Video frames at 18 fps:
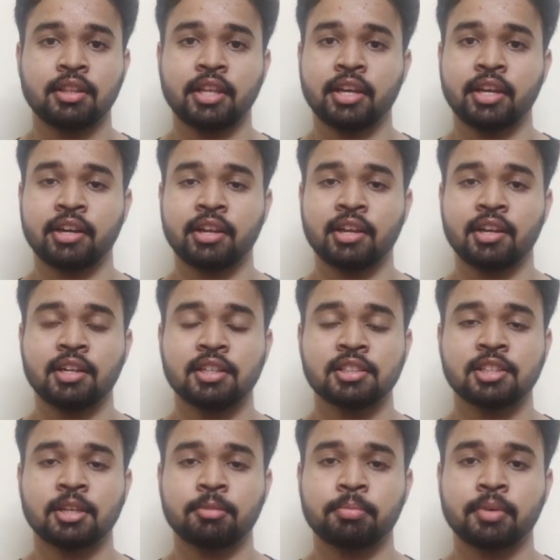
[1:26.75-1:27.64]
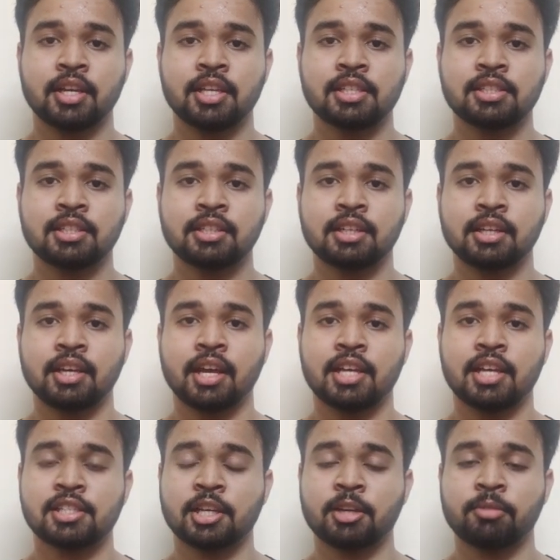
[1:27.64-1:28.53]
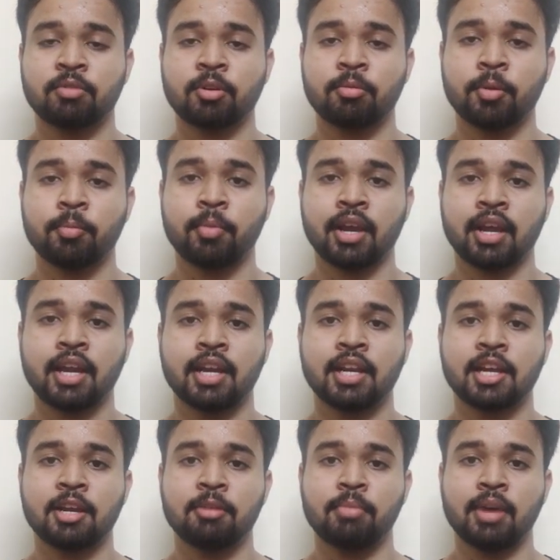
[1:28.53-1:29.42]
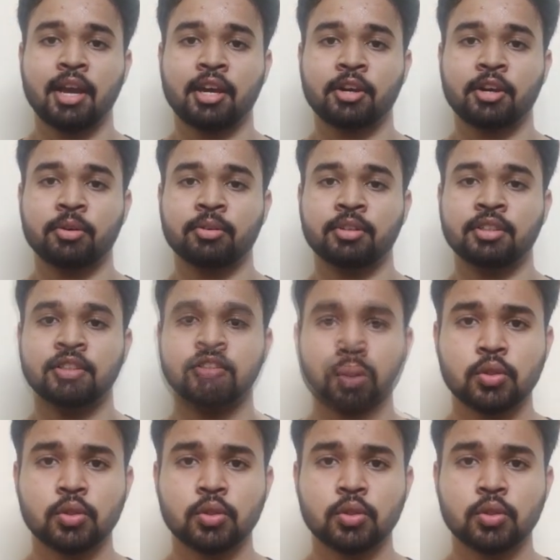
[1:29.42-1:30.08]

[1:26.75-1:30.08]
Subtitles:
they are really surprised as I am from a mechanical background.